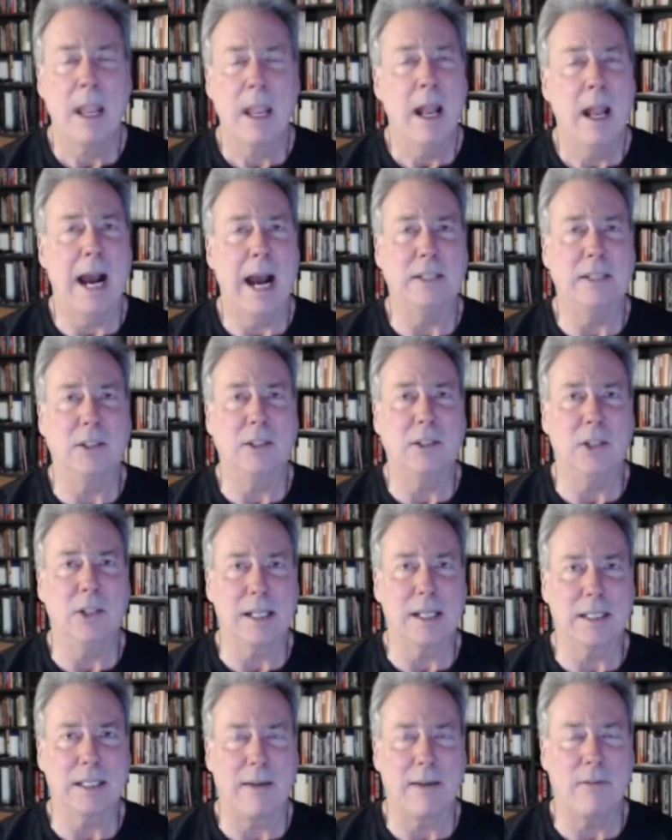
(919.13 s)
I
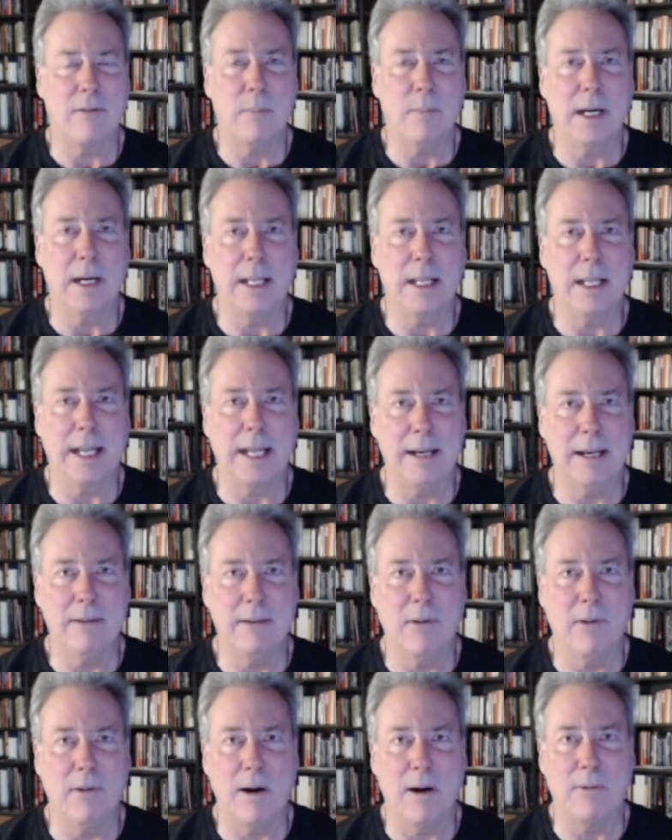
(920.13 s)
suggest everybody get
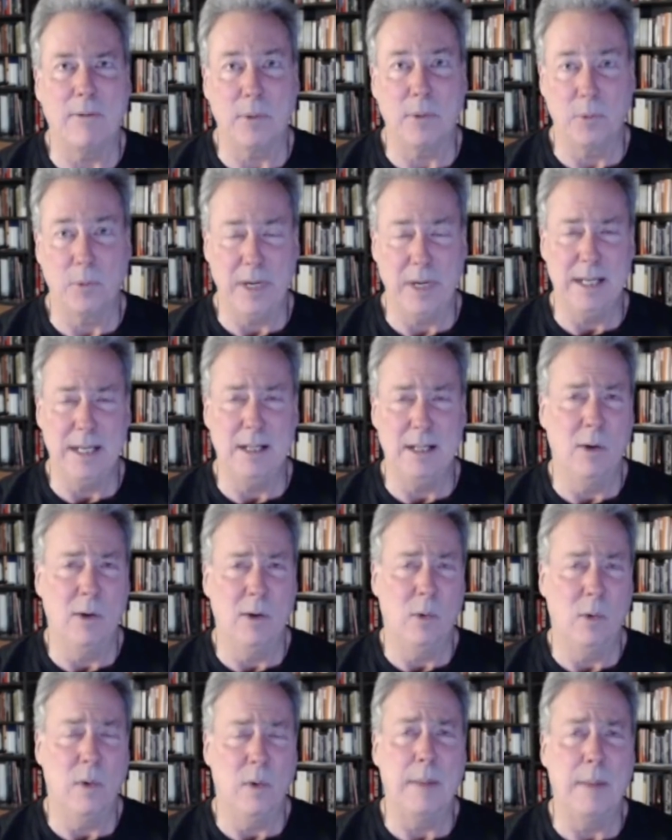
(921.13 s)
involved with reading the
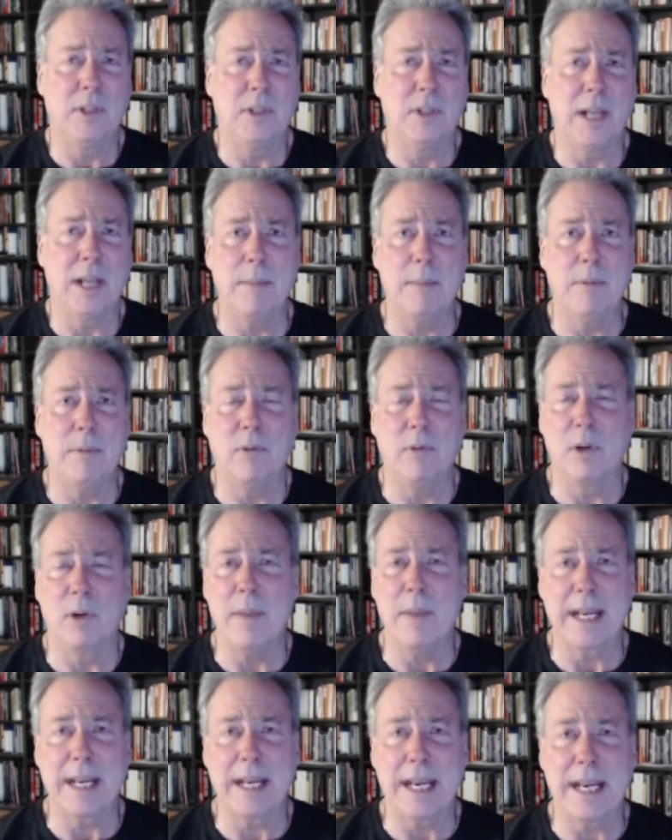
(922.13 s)
whole website before you
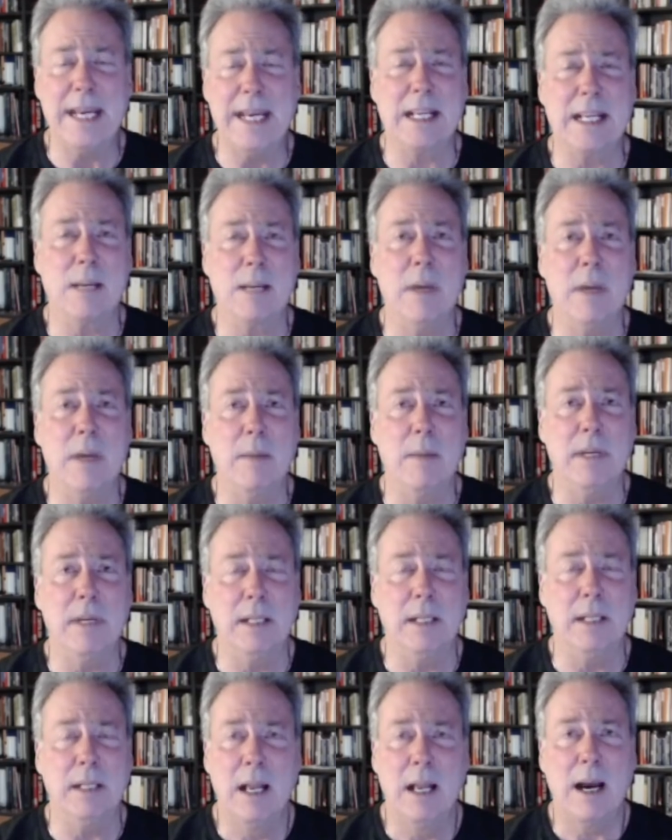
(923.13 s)
make any
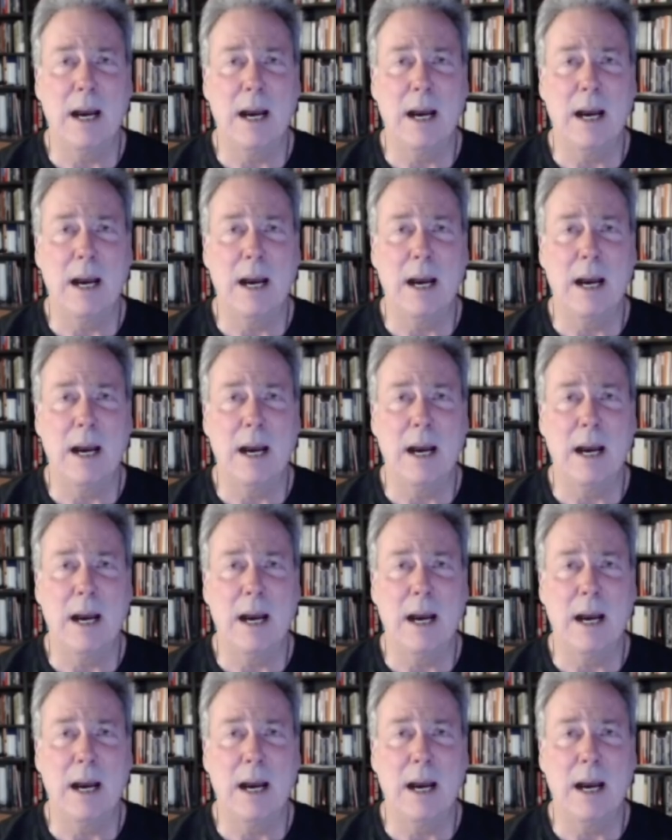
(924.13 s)
commitment.